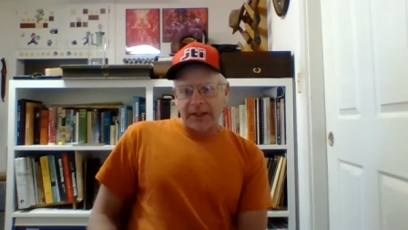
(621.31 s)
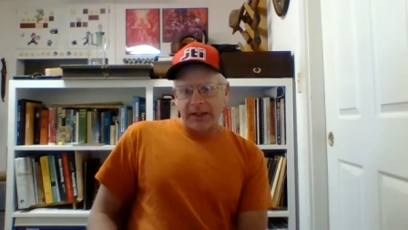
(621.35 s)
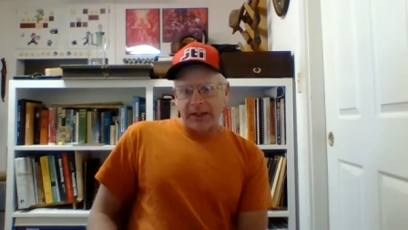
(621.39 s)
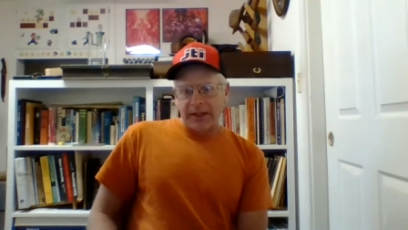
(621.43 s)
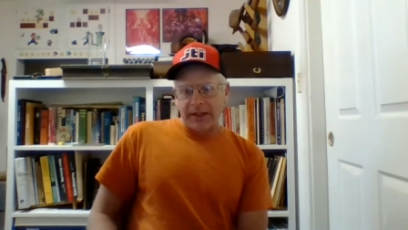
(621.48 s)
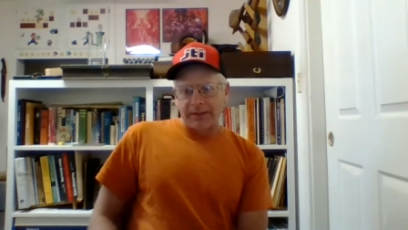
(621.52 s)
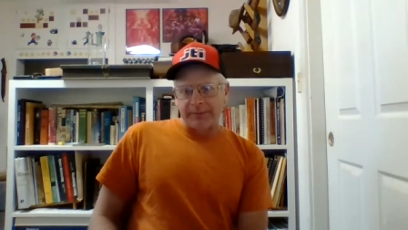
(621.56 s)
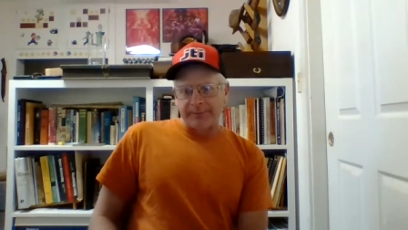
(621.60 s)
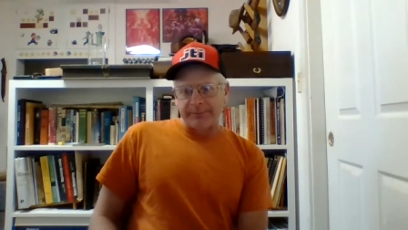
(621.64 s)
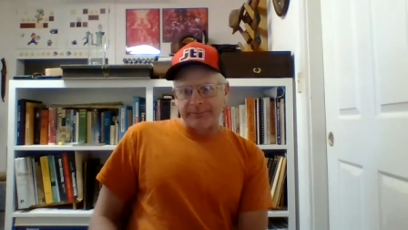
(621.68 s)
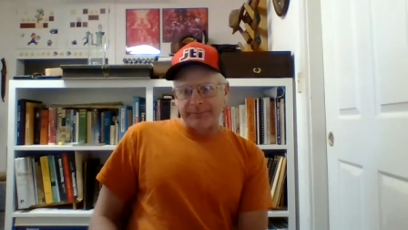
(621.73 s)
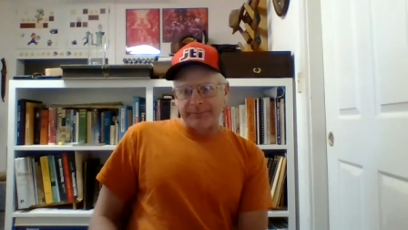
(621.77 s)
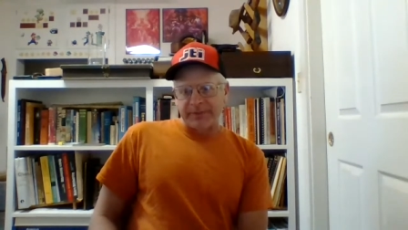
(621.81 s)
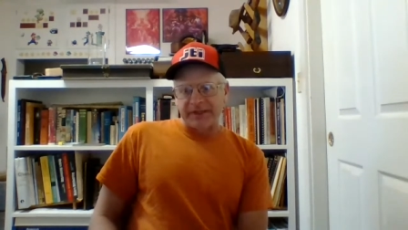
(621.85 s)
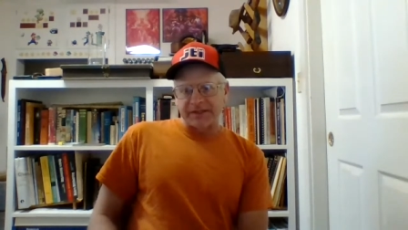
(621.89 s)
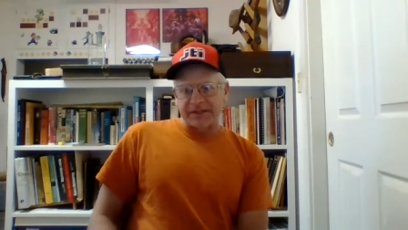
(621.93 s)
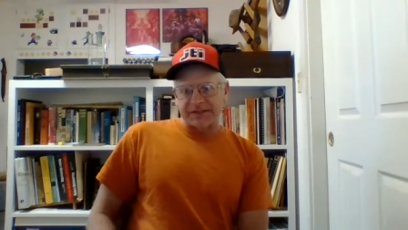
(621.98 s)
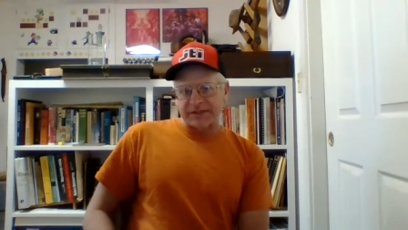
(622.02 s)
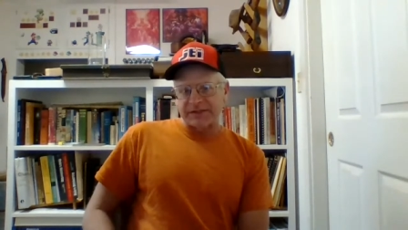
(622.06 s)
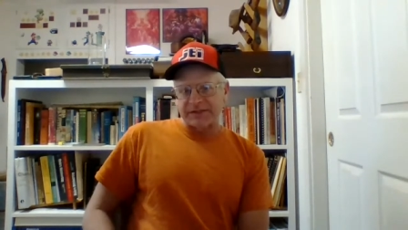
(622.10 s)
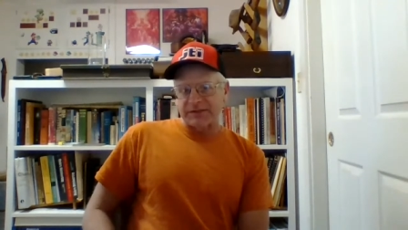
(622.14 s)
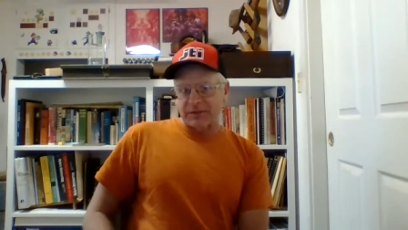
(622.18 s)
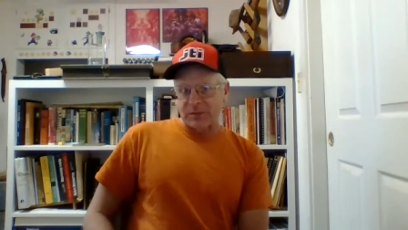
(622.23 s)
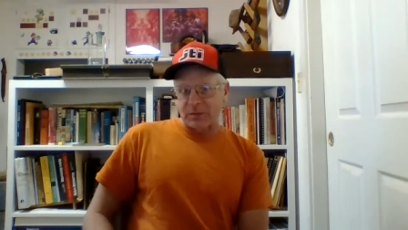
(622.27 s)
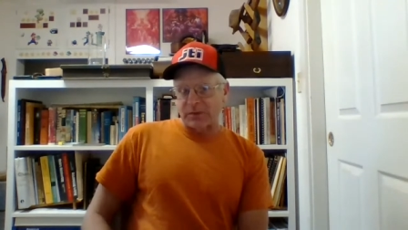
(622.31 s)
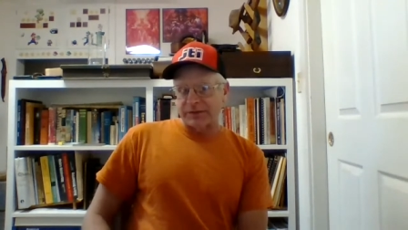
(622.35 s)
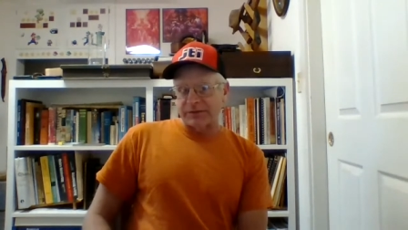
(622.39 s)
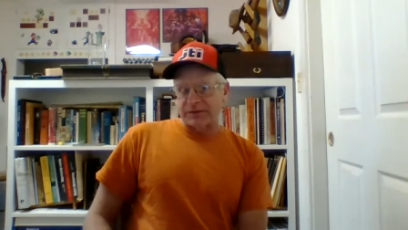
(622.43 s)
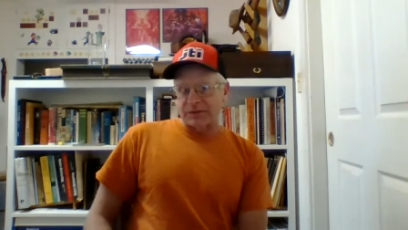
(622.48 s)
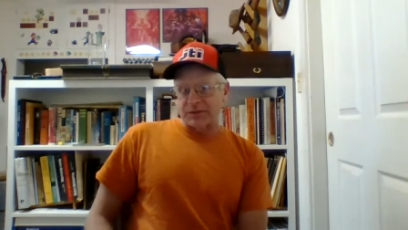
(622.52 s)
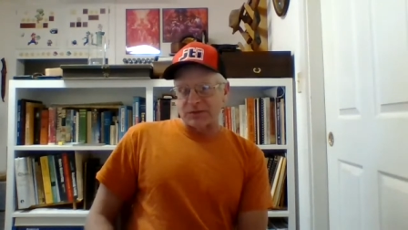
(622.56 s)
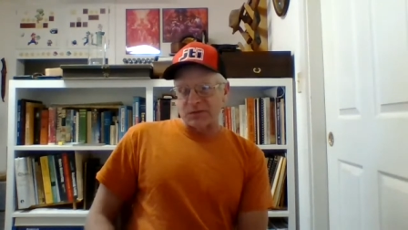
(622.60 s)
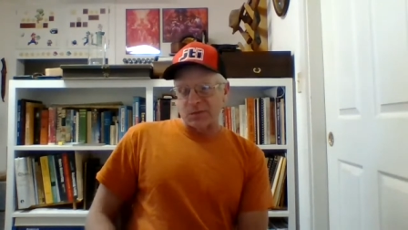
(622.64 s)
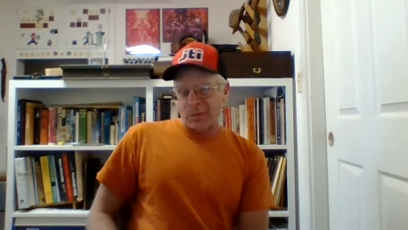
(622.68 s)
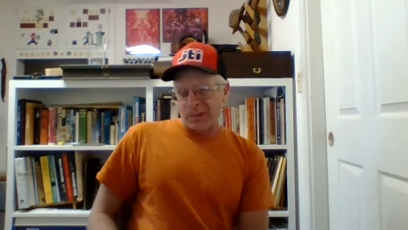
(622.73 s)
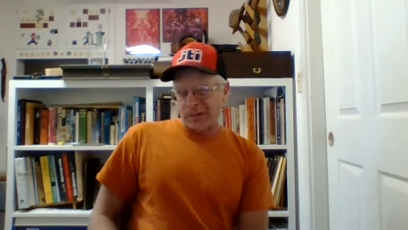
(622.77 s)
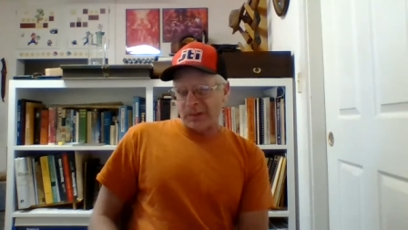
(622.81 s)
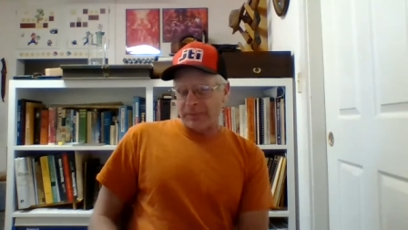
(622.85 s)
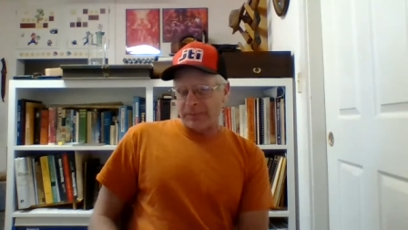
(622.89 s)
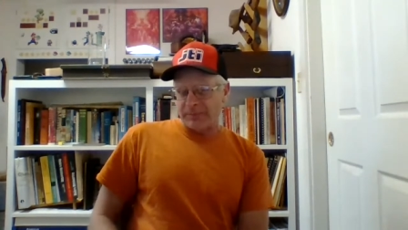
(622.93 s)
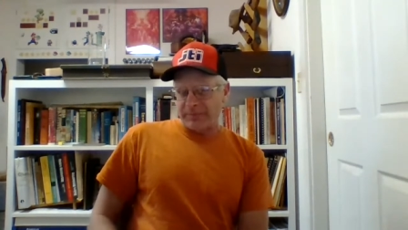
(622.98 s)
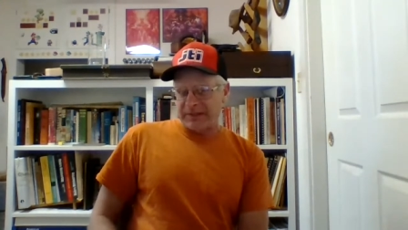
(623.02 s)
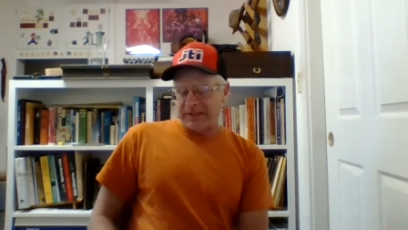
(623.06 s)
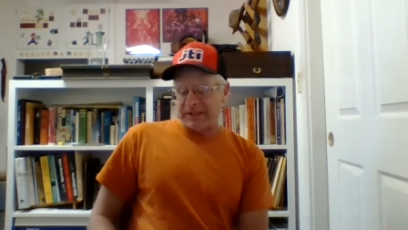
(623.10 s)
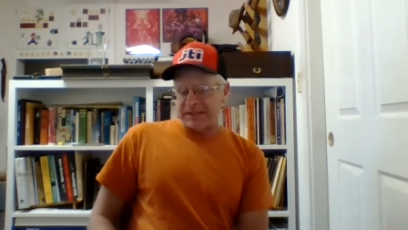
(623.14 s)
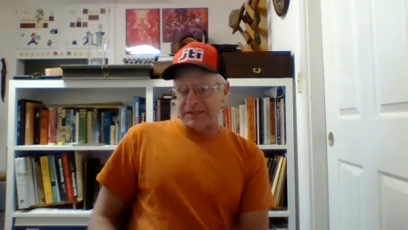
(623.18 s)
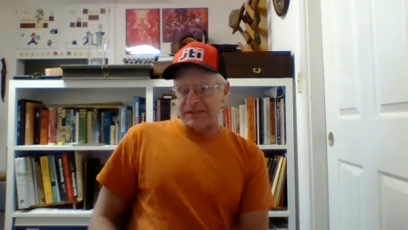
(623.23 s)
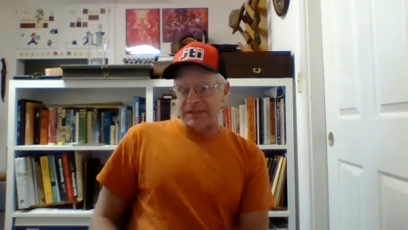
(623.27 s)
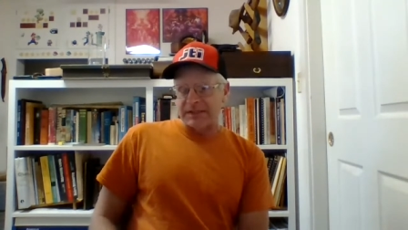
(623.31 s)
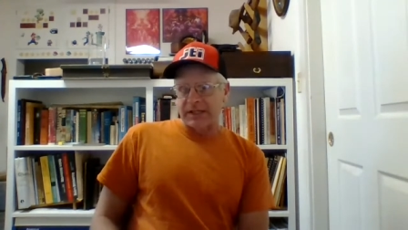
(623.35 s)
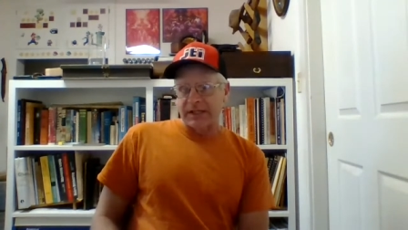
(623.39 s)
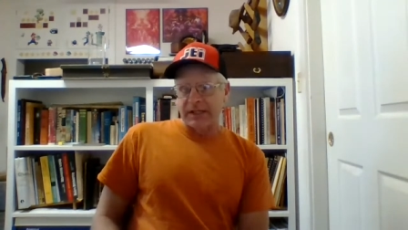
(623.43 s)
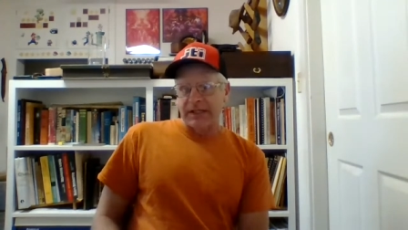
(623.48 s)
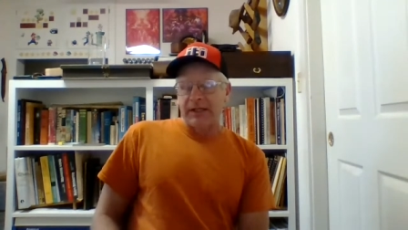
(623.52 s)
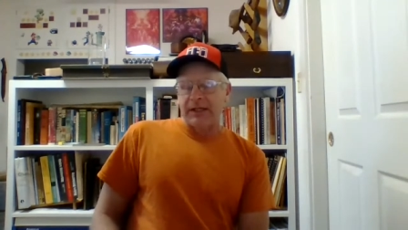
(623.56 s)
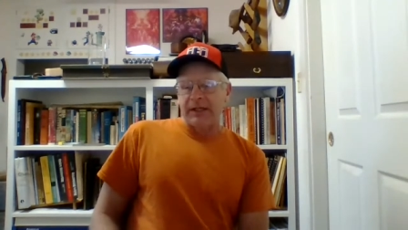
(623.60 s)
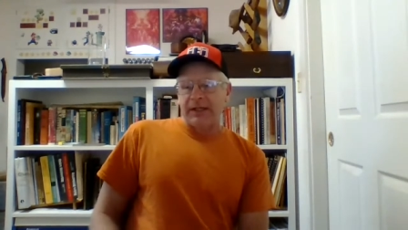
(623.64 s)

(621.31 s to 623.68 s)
um, because I do want those winter bees